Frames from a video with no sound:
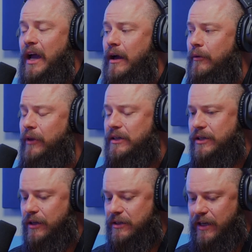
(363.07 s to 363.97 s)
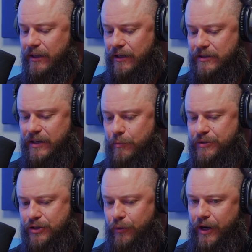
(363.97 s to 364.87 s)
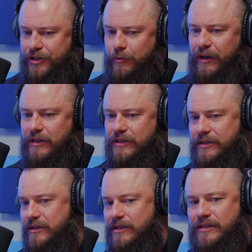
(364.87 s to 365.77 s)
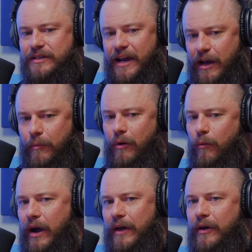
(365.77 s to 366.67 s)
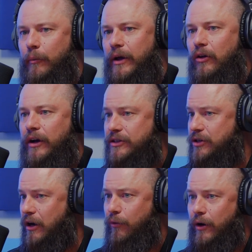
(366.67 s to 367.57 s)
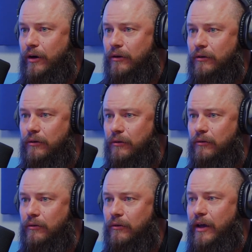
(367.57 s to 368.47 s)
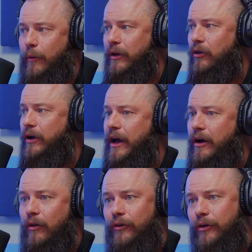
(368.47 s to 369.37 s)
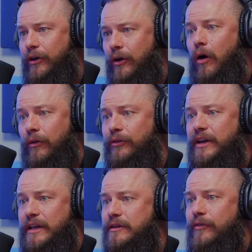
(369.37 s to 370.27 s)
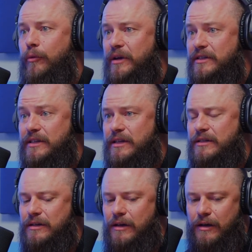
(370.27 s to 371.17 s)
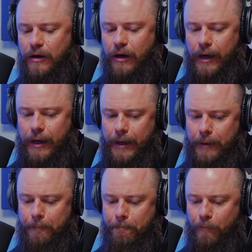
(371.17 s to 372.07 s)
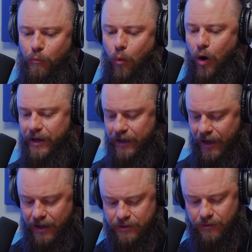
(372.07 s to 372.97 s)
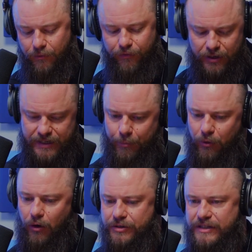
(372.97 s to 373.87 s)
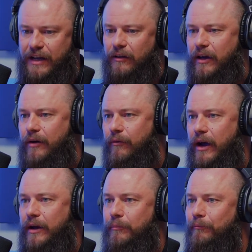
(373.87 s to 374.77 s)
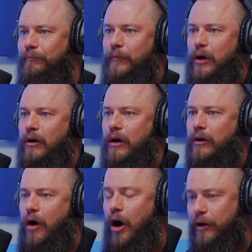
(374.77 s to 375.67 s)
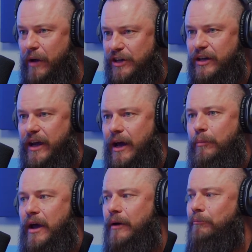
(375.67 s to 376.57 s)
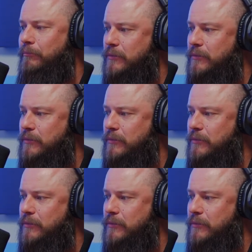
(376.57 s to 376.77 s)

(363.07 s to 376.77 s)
Yeah, let's take that same situation, because this is the same way that we look at software, that we look at other needs of the business. What is, for example, our CLA, right? Our automation campaign.